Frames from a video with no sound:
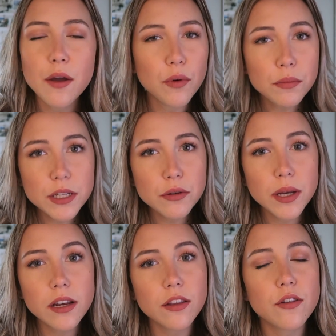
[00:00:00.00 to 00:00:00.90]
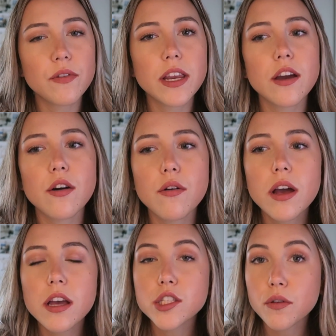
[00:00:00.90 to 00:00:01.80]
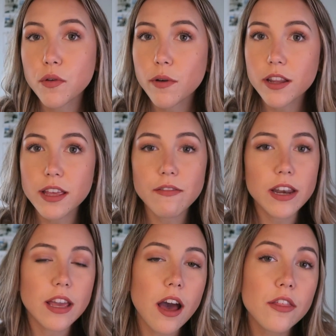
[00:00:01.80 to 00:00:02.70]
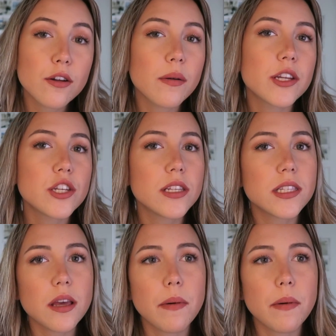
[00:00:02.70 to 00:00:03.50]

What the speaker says: I will be doing another video, so if you want to leave any other questions